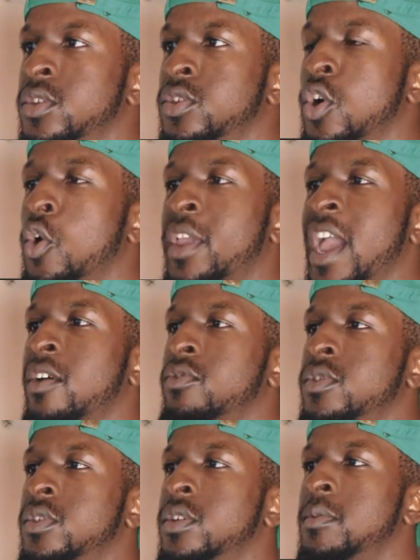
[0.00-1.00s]
No count,
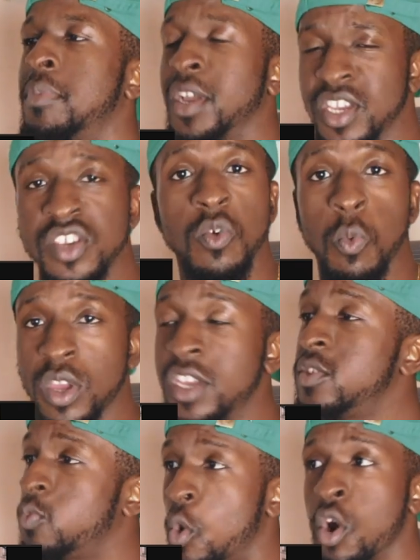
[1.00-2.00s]
but he's a
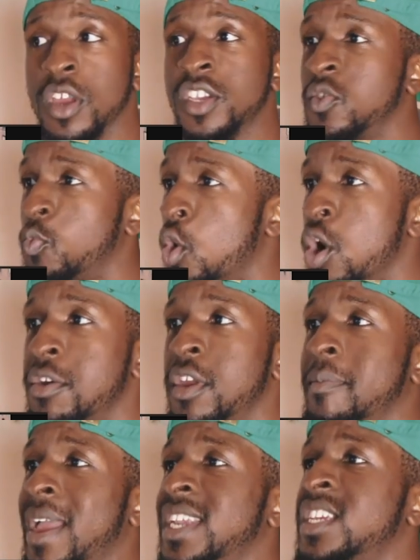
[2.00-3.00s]

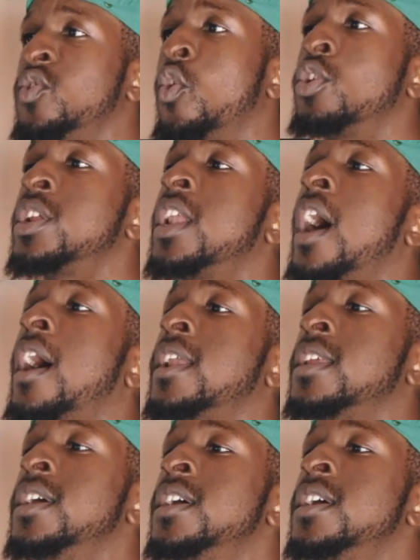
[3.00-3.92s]
warrior, man. He's holding on.